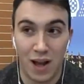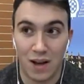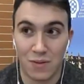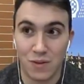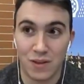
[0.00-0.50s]

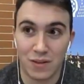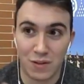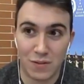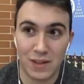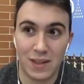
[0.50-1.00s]
And we
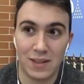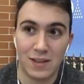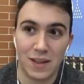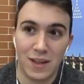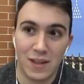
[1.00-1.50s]
discovered that
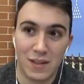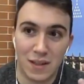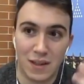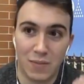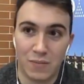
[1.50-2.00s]

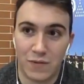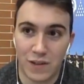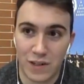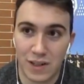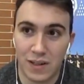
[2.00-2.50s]
sitting
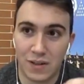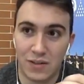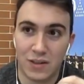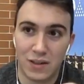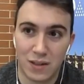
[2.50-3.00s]
firstly
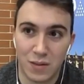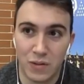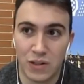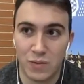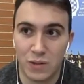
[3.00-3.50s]
on these
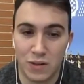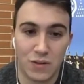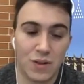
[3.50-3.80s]
simple simulators,